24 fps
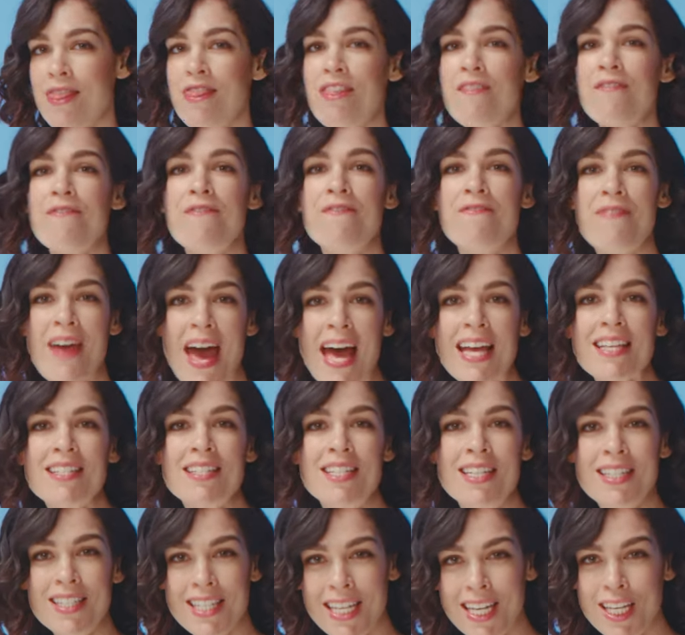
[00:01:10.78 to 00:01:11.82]
The
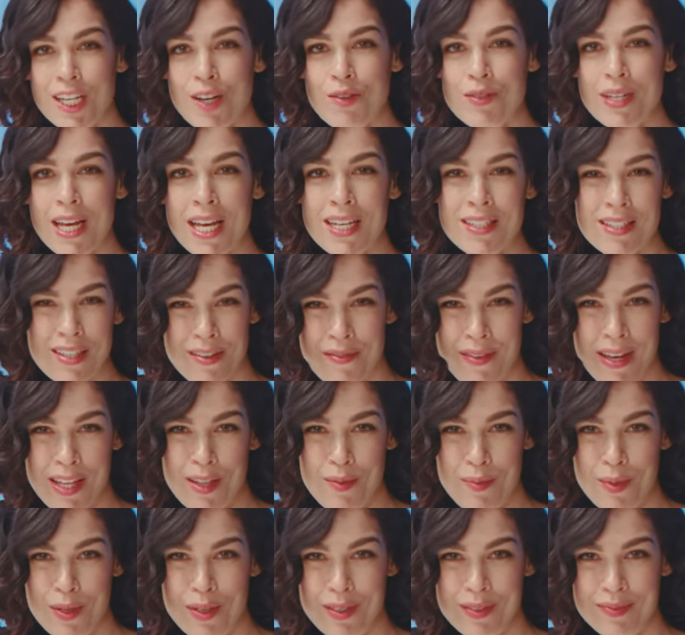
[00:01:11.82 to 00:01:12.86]
fastest EcoTanks
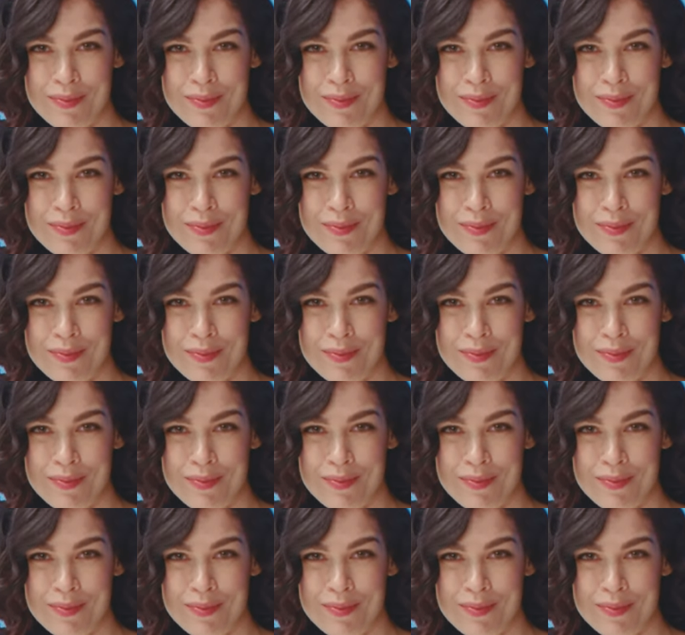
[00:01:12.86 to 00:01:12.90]
available.